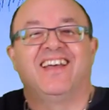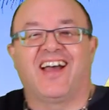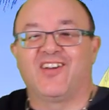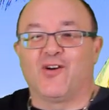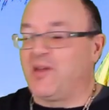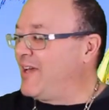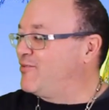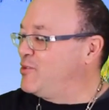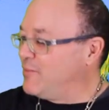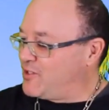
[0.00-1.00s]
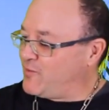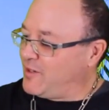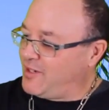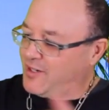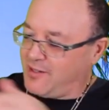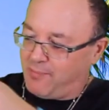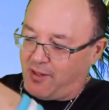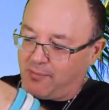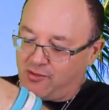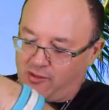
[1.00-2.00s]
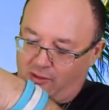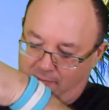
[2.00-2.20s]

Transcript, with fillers: I know we have too much fun here at Product Patrol.